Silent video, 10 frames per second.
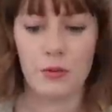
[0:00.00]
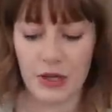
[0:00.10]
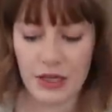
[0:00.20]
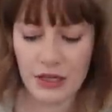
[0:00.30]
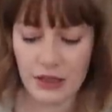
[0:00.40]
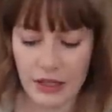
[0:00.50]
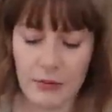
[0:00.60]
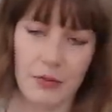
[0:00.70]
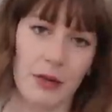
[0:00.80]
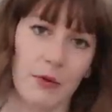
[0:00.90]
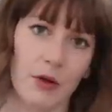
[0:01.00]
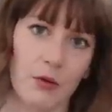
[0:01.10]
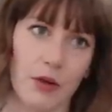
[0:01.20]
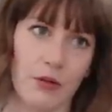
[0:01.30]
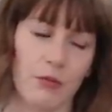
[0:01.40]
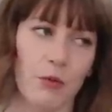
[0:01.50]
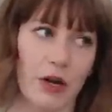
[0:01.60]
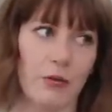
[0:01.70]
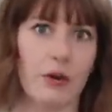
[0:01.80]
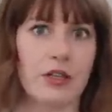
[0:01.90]
pretty like minimal with
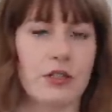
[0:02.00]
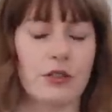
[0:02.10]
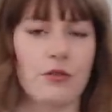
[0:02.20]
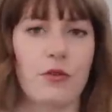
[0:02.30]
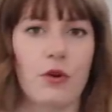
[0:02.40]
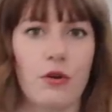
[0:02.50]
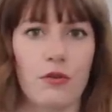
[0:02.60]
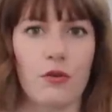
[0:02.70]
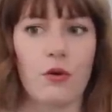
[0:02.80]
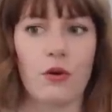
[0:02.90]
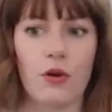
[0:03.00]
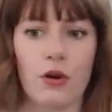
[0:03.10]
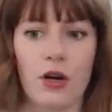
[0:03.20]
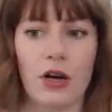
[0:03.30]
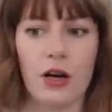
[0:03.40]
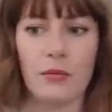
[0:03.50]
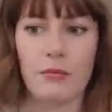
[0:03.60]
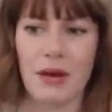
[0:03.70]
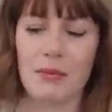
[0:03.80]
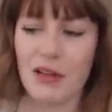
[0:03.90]
what I registered for for
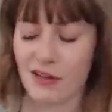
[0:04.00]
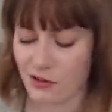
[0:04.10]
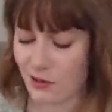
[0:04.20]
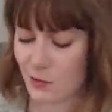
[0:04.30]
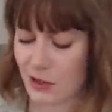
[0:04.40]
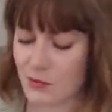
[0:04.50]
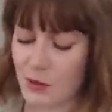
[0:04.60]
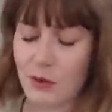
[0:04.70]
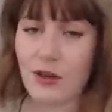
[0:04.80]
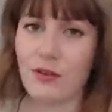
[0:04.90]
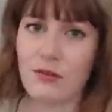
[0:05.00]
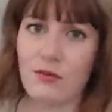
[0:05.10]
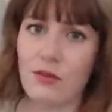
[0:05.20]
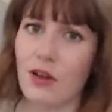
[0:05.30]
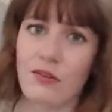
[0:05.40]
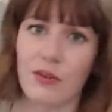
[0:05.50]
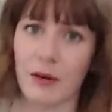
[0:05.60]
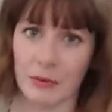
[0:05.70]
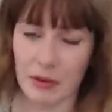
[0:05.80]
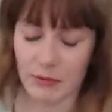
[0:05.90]
um, baby clothes because people get love to
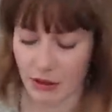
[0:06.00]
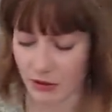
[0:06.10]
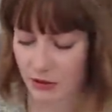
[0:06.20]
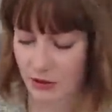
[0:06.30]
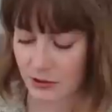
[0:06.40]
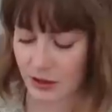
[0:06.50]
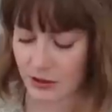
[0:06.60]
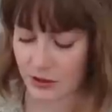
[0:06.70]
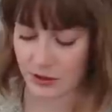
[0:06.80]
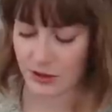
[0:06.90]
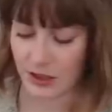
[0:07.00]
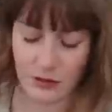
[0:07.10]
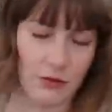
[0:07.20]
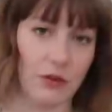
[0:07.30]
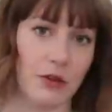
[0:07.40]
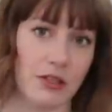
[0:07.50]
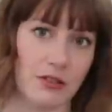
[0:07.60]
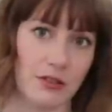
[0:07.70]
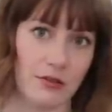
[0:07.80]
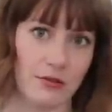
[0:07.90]
buy baby clothes. So I just didn't really
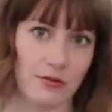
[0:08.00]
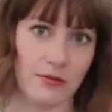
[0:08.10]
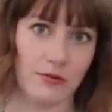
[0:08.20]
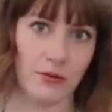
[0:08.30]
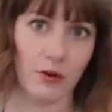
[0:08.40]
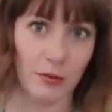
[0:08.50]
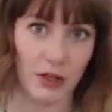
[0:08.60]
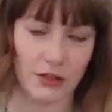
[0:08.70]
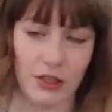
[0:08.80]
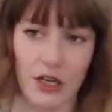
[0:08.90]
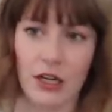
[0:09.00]
register for much.